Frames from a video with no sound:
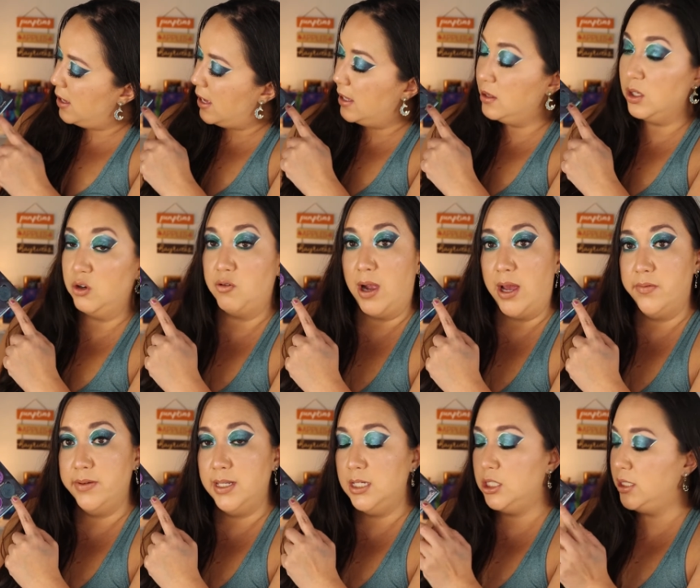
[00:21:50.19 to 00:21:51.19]
and the
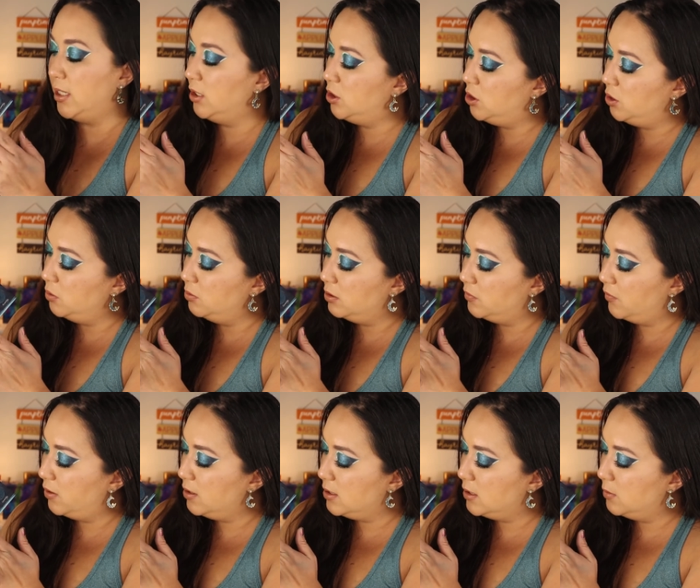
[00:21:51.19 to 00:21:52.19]
Gravity shade too is
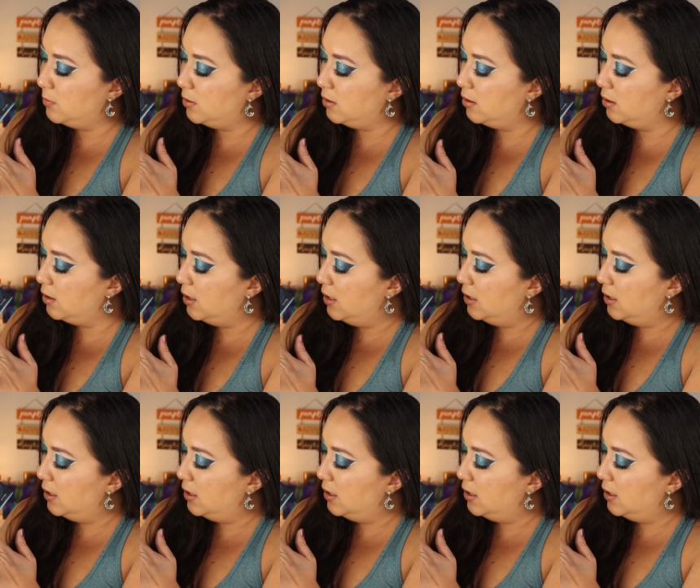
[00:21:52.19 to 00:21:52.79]
very similar.